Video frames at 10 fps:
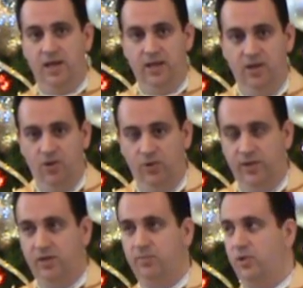in
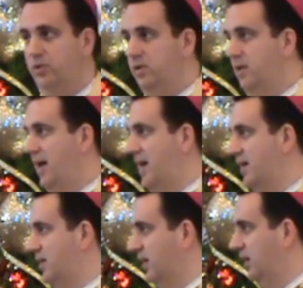Holy Communion
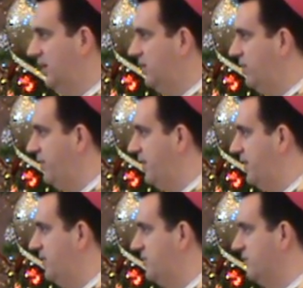and in the little
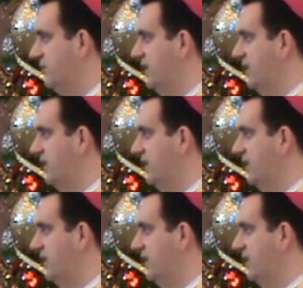things of